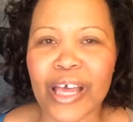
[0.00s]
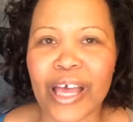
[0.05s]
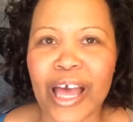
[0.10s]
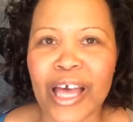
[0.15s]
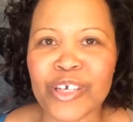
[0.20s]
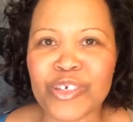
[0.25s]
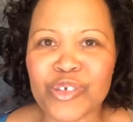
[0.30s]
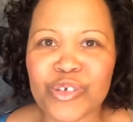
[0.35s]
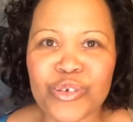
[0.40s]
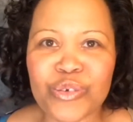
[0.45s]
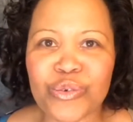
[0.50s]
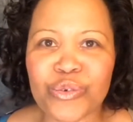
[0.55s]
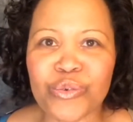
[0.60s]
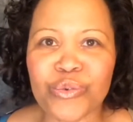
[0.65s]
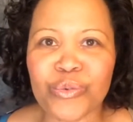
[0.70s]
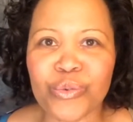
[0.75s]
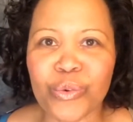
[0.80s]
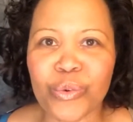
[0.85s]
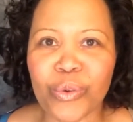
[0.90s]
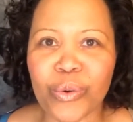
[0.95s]
as
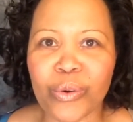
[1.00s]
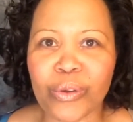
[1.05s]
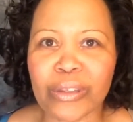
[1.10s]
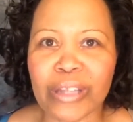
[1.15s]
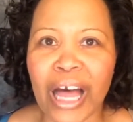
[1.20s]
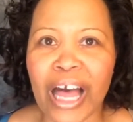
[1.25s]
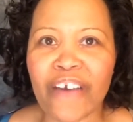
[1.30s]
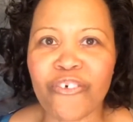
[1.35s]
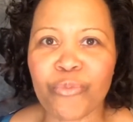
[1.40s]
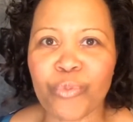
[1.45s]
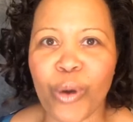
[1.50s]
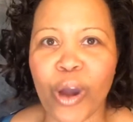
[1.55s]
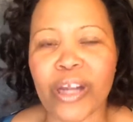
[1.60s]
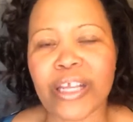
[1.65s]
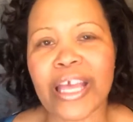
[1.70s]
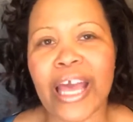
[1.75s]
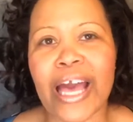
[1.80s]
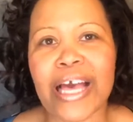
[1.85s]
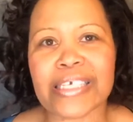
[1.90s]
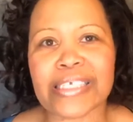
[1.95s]
you live
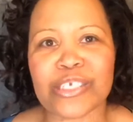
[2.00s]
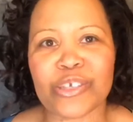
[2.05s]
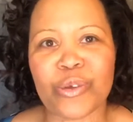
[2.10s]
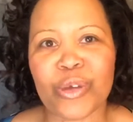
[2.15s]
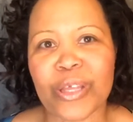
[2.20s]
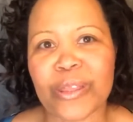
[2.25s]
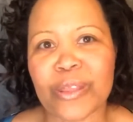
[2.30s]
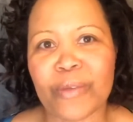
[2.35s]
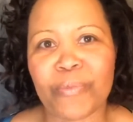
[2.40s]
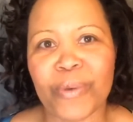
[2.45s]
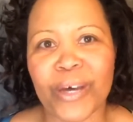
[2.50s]
broadcast and you hit the